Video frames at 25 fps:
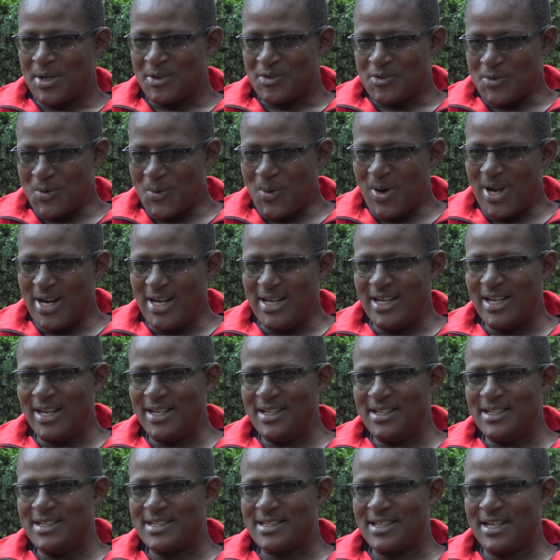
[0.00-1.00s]
So one
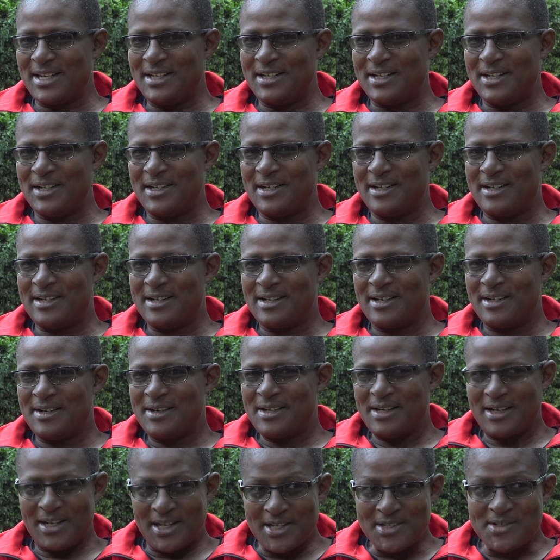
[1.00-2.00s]
day I decided,
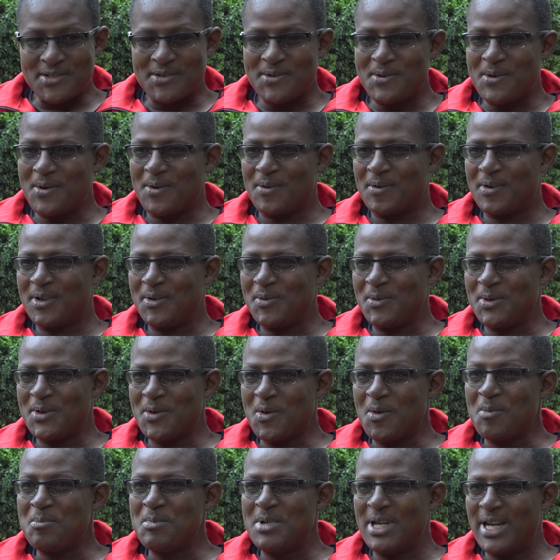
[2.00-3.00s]
let's go. We
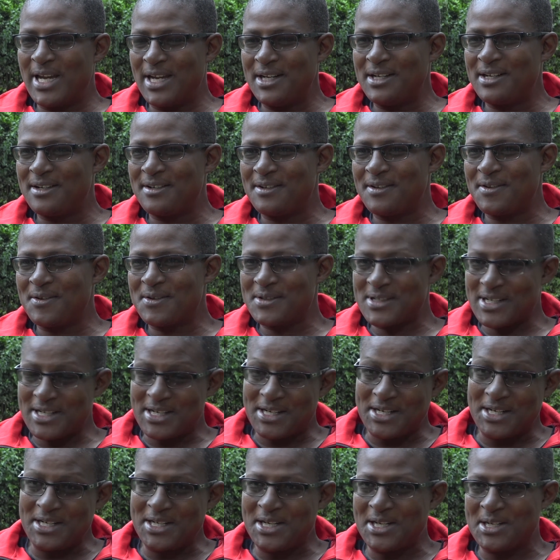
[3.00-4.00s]
go behind, there was a
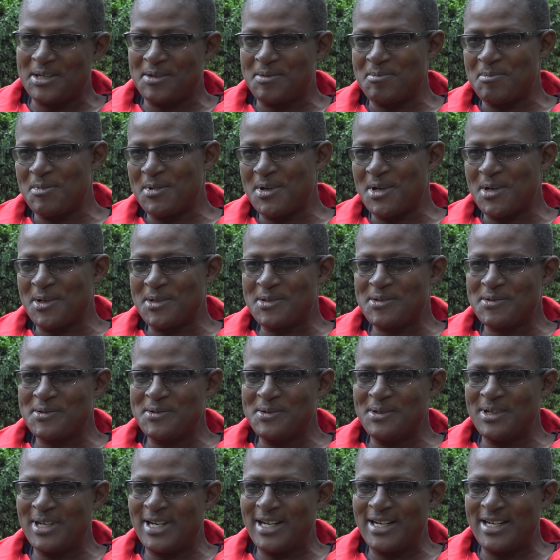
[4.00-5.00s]
cricket board. Our
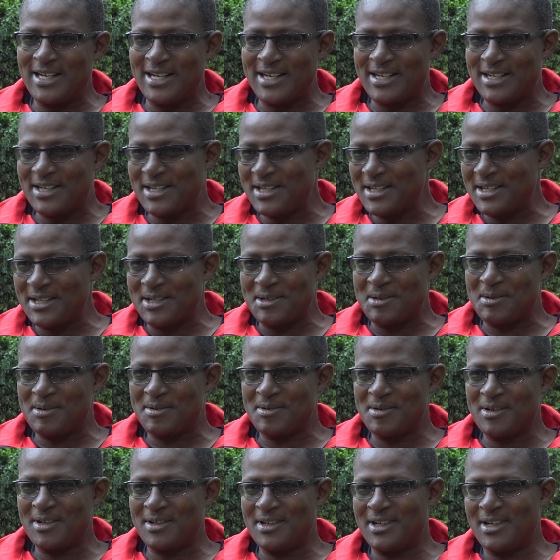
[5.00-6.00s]
school had a cricket
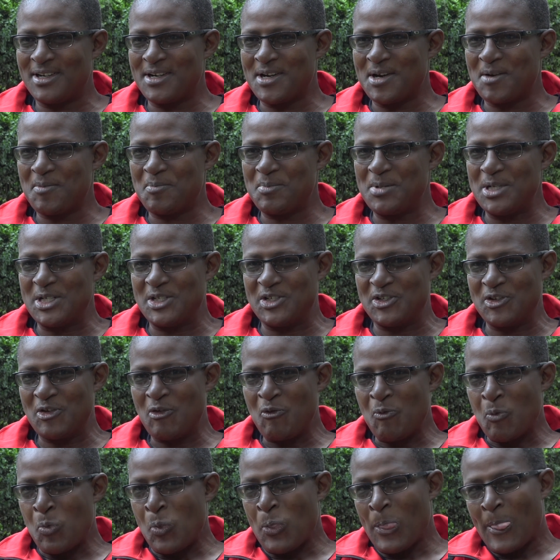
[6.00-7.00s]
pitch.
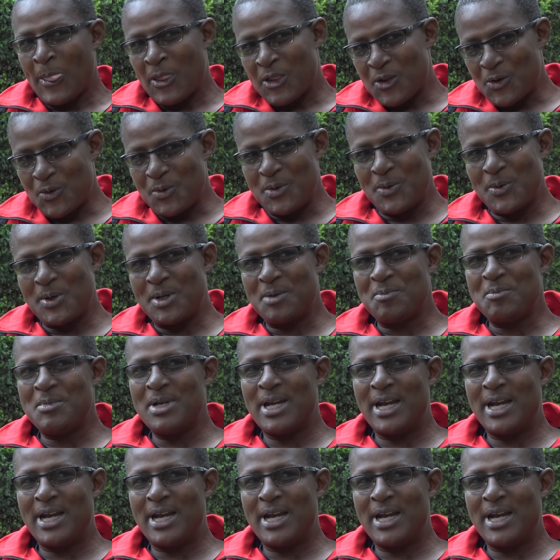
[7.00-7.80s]
So we went